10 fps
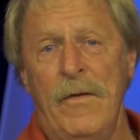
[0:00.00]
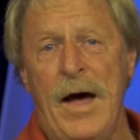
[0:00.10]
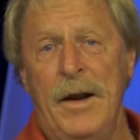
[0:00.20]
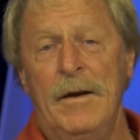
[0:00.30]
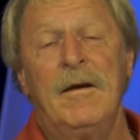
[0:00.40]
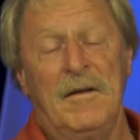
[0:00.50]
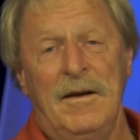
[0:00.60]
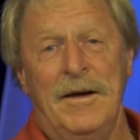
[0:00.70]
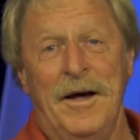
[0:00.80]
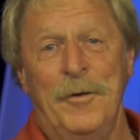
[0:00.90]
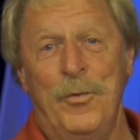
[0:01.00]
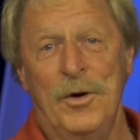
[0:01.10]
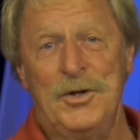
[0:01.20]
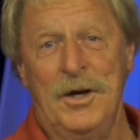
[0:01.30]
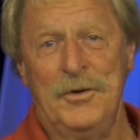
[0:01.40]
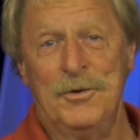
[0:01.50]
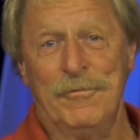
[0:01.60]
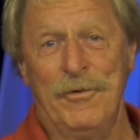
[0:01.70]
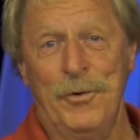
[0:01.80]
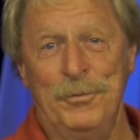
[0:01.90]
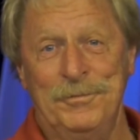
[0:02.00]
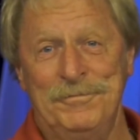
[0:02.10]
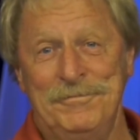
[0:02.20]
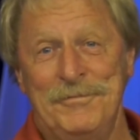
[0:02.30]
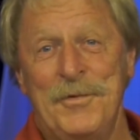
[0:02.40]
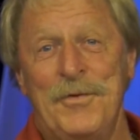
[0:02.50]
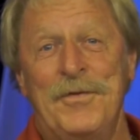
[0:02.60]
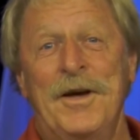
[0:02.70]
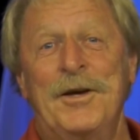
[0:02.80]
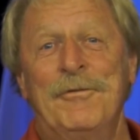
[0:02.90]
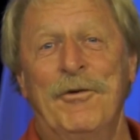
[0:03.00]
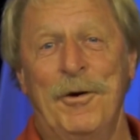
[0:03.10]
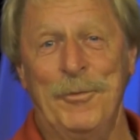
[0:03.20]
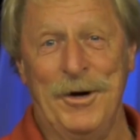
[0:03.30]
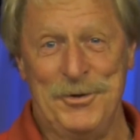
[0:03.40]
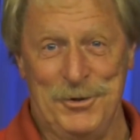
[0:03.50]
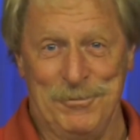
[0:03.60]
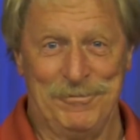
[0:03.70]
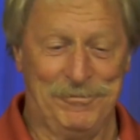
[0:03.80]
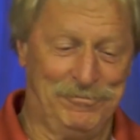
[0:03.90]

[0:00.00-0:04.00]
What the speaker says: all of that, I'd appreciate your vote. Thank you very much.